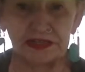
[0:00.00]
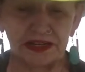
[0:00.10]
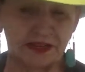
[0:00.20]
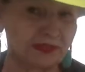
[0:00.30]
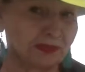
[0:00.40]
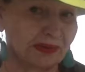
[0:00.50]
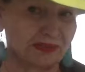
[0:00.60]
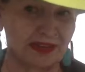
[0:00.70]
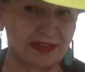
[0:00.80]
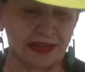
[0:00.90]
and give them
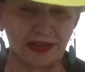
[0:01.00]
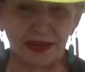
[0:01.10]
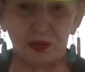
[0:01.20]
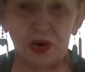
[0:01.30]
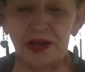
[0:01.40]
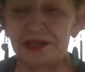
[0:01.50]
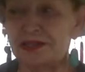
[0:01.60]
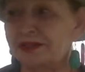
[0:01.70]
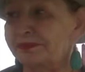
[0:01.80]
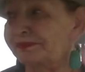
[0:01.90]
everything they want.
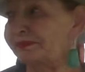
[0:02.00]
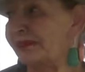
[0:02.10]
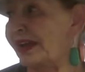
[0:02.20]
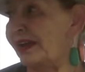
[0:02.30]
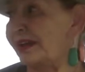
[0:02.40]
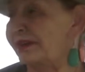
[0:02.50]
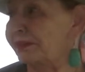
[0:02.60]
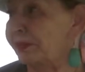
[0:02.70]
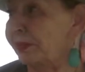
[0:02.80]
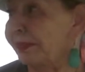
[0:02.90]
Okay.
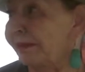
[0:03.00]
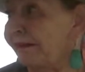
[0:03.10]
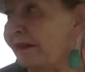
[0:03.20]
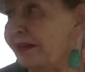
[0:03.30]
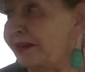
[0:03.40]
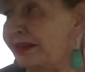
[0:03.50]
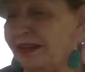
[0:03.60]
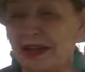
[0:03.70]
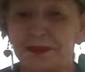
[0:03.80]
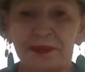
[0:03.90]
And a
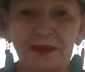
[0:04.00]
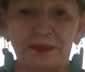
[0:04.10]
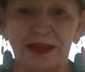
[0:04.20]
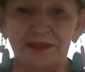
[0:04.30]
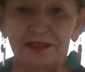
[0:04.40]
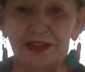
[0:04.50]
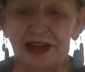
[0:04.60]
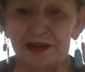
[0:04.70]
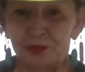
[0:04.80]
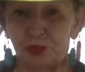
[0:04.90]
lot of people have a
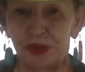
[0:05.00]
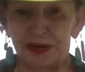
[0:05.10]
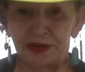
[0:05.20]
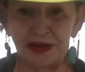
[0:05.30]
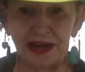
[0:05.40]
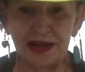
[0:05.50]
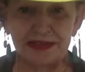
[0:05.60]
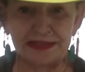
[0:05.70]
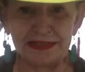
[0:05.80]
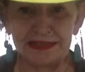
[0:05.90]
lot of weird
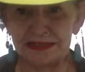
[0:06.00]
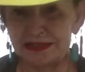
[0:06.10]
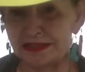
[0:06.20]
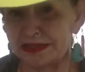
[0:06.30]
ideas